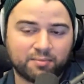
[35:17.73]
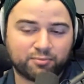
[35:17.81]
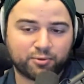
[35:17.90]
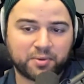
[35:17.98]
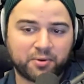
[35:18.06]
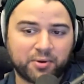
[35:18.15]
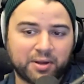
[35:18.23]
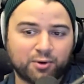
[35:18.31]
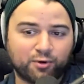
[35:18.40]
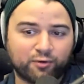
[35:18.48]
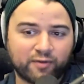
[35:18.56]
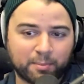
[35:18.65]
premiering
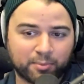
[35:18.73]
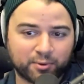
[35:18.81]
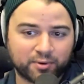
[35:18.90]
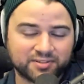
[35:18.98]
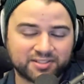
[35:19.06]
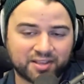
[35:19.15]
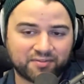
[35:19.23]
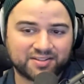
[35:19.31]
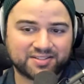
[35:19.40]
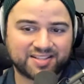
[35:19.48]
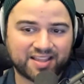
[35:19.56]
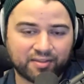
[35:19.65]
November
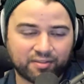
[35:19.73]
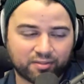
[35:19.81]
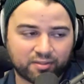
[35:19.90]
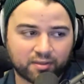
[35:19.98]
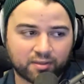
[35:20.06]
17th.